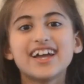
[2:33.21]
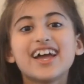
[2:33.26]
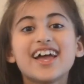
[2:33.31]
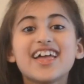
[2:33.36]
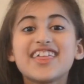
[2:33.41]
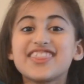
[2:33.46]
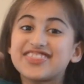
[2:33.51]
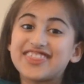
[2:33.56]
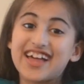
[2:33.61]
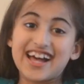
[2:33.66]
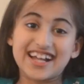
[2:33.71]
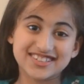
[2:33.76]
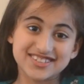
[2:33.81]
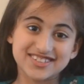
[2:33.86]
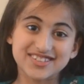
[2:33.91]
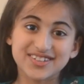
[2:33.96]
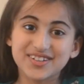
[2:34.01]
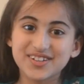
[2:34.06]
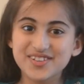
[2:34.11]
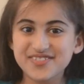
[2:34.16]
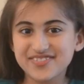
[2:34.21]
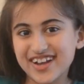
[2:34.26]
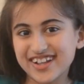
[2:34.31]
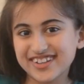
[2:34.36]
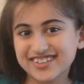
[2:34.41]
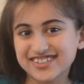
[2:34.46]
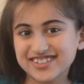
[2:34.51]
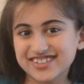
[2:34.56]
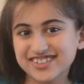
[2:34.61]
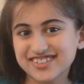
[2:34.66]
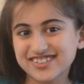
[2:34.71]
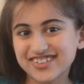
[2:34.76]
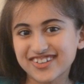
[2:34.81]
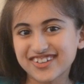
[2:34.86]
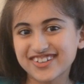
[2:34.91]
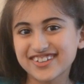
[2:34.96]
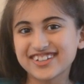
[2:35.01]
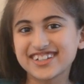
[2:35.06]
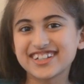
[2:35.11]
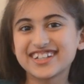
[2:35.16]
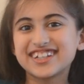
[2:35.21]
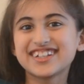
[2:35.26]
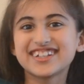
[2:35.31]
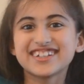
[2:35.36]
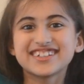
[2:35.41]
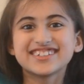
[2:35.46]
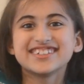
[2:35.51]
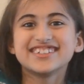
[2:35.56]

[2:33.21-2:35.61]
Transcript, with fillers: And that's all about the story.